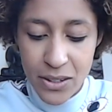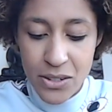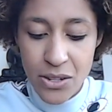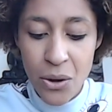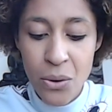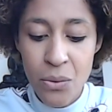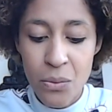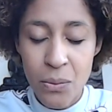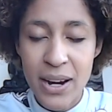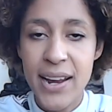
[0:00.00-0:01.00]
So
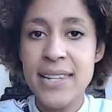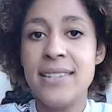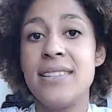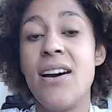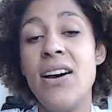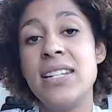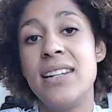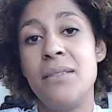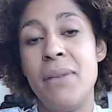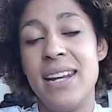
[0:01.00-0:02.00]
when I
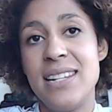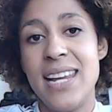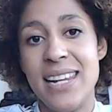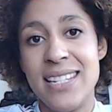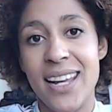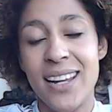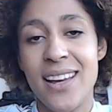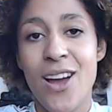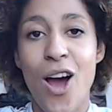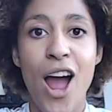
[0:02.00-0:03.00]
started meditating,
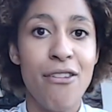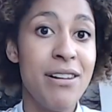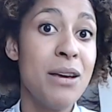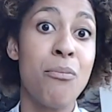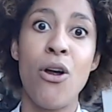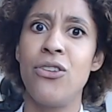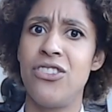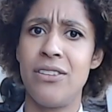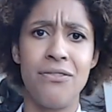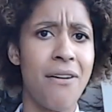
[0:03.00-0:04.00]
I really
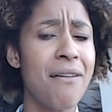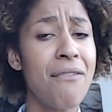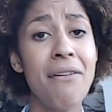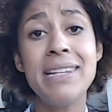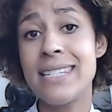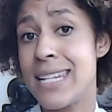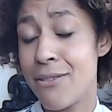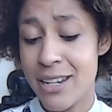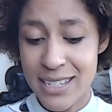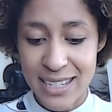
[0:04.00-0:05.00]
approached it very, very
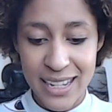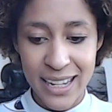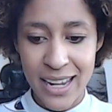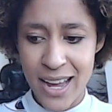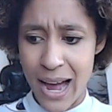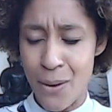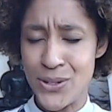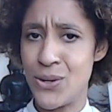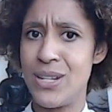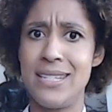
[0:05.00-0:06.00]
seriously. I
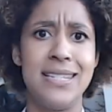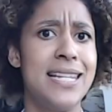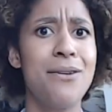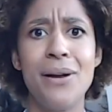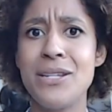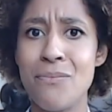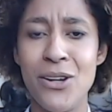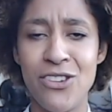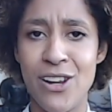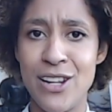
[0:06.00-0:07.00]
was on a serious
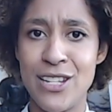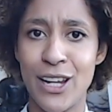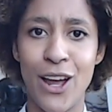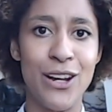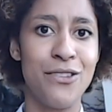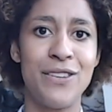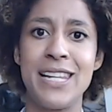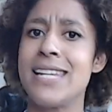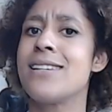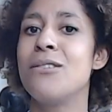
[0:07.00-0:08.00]
mission to kind of
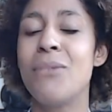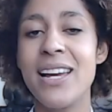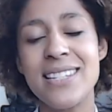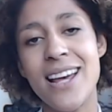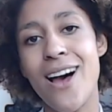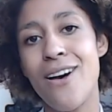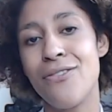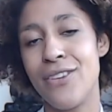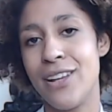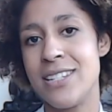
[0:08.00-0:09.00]
heal
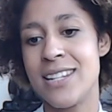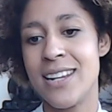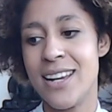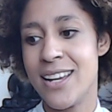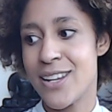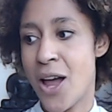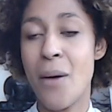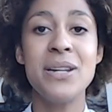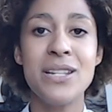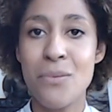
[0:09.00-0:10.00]
myself and
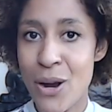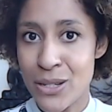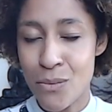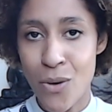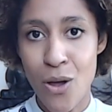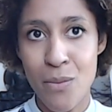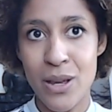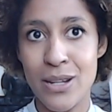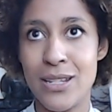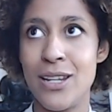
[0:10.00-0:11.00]
come into the present
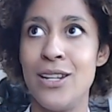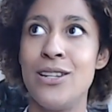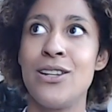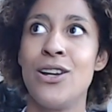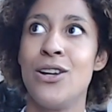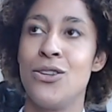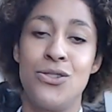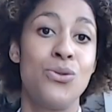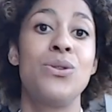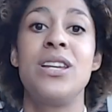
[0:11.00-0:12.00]
moment and
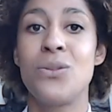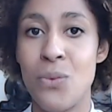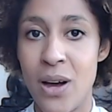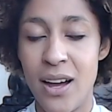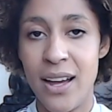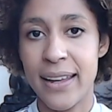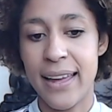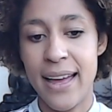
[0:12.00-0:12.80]
do this work.